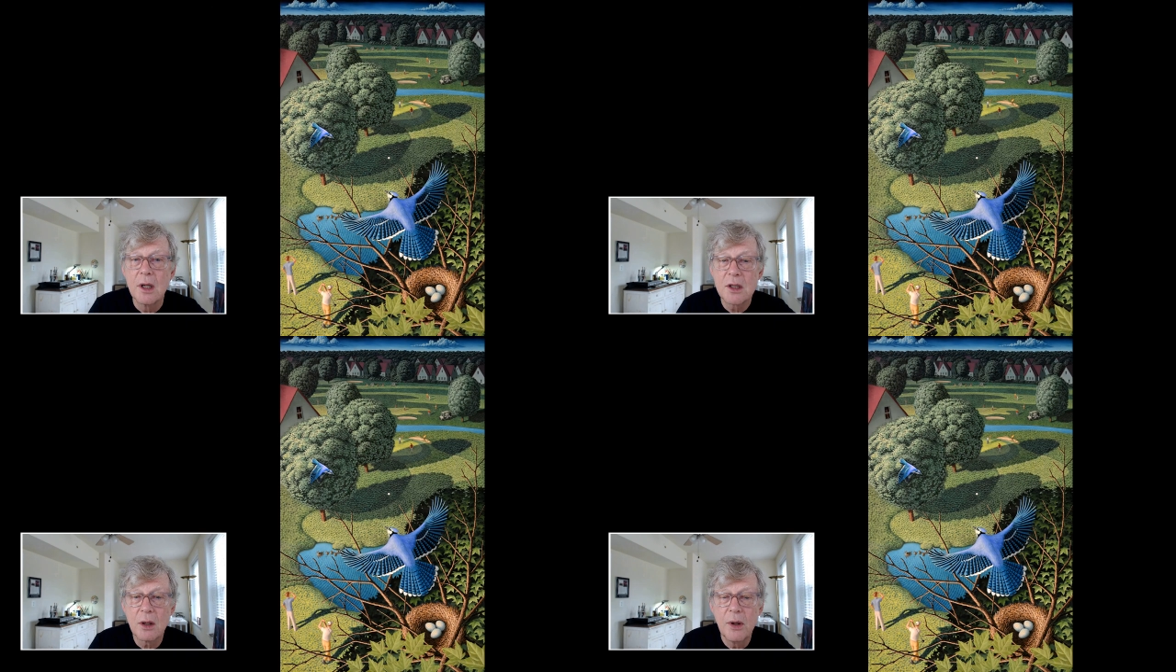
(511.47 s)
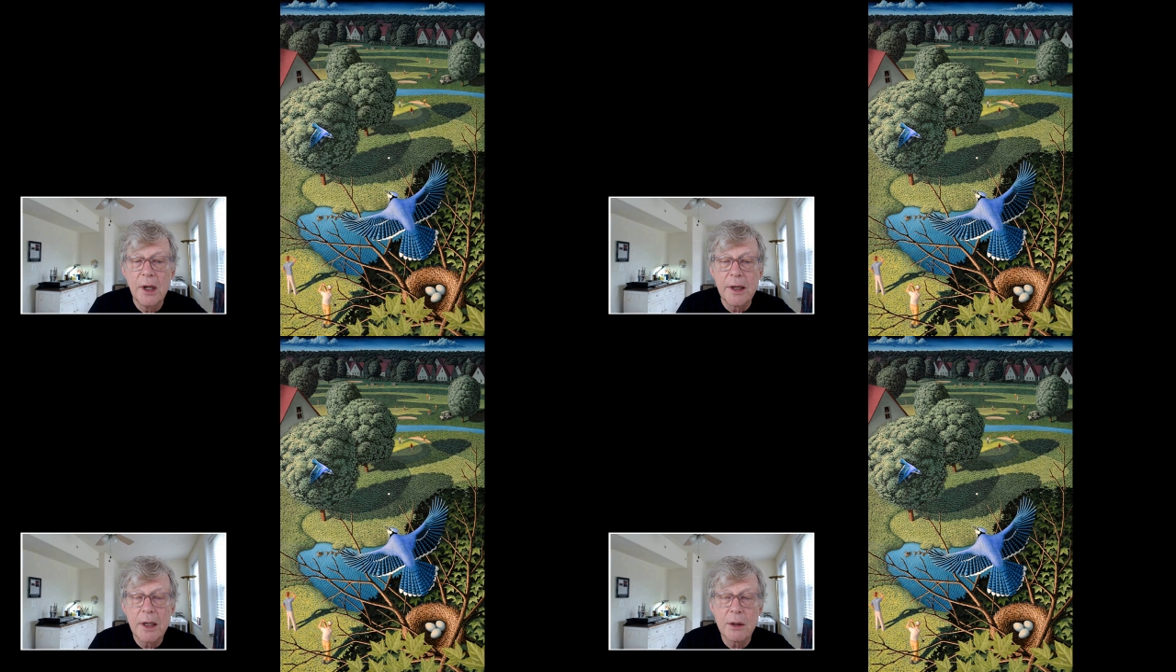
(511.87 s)
so
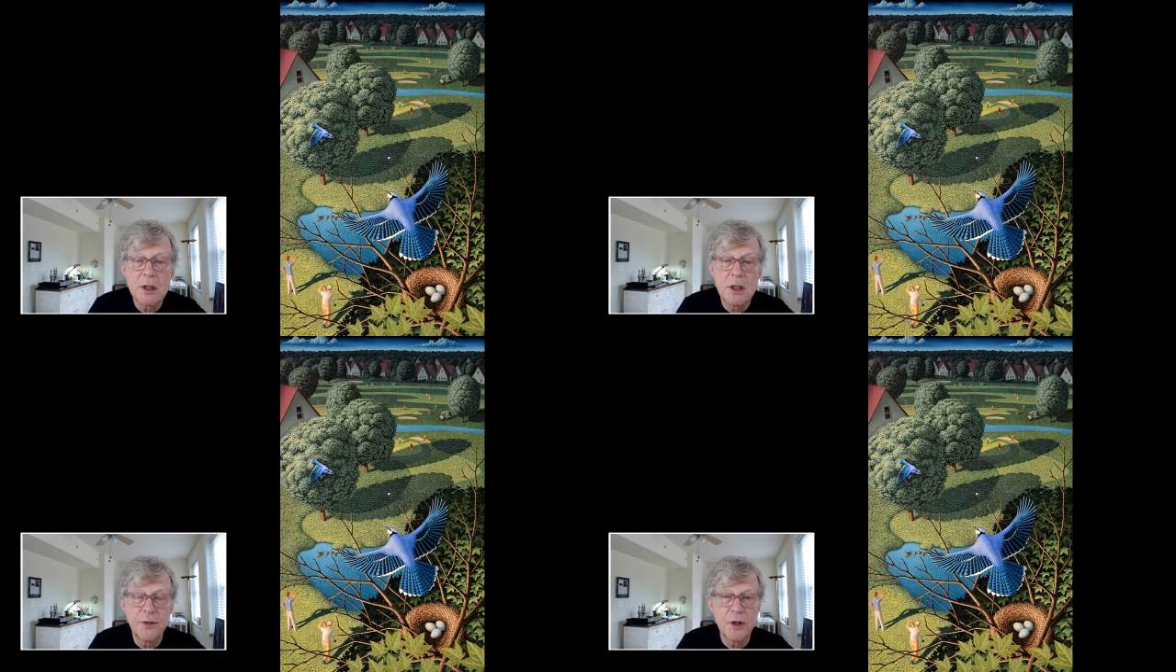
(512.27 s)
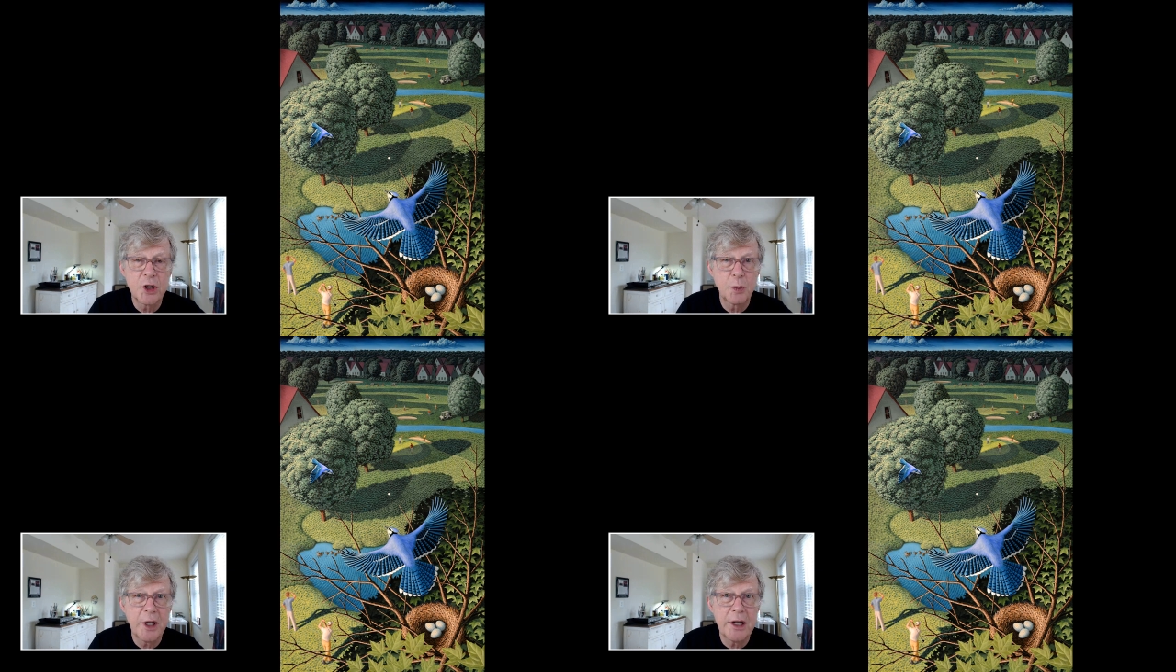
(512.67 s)
here is the
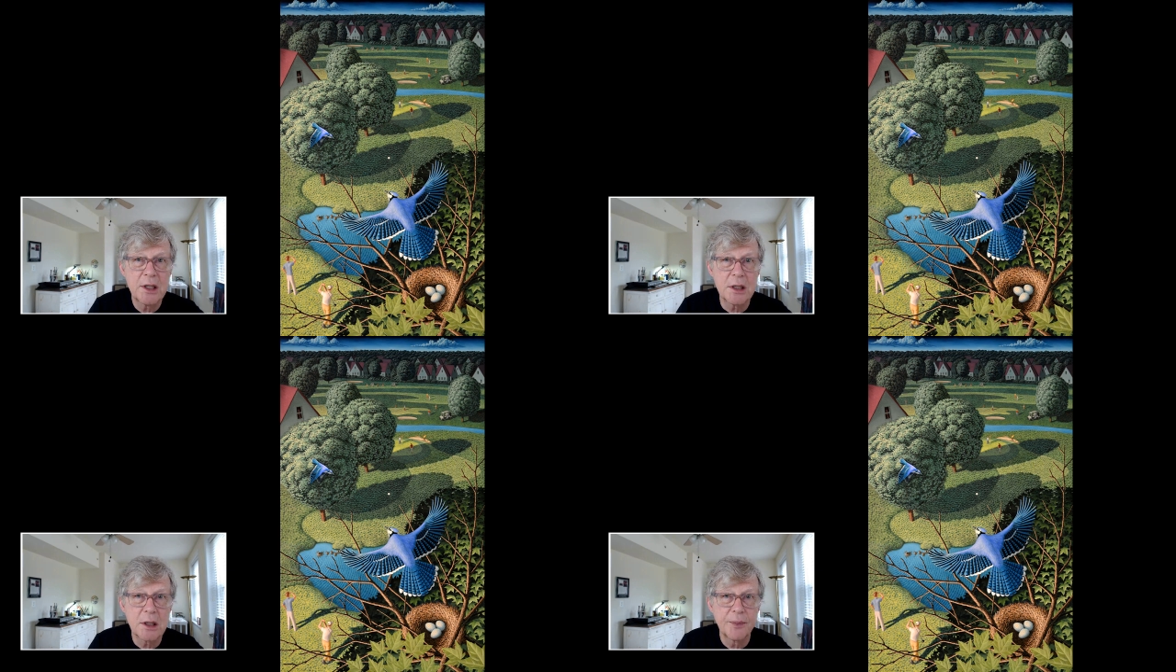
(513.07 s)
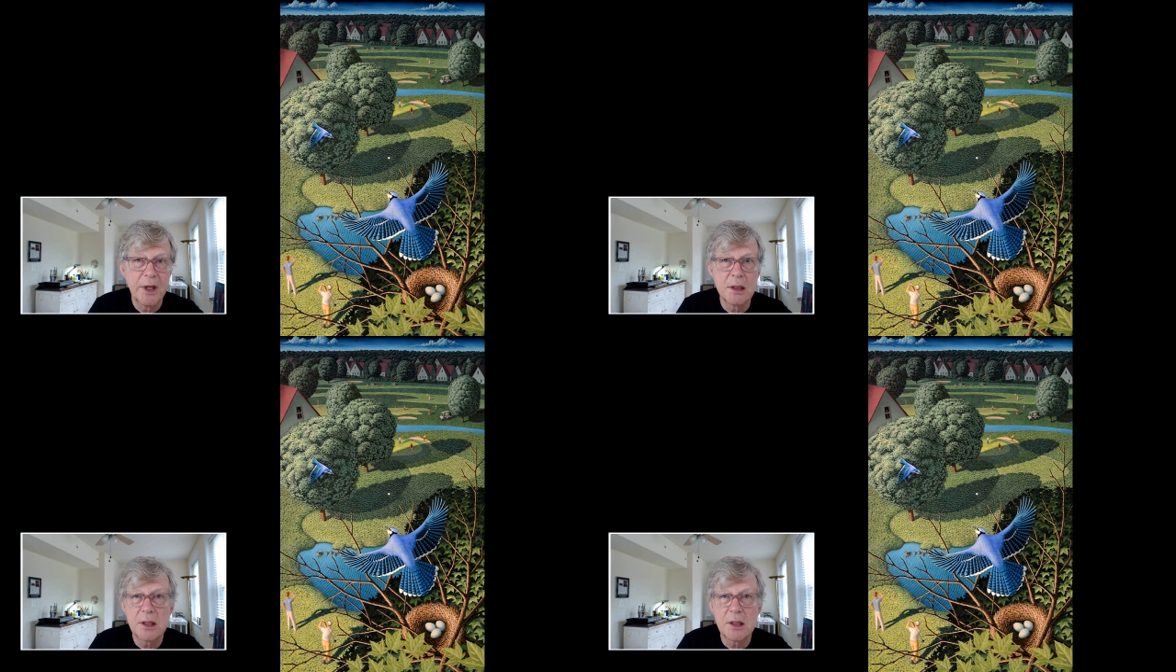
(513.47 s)
finished painting.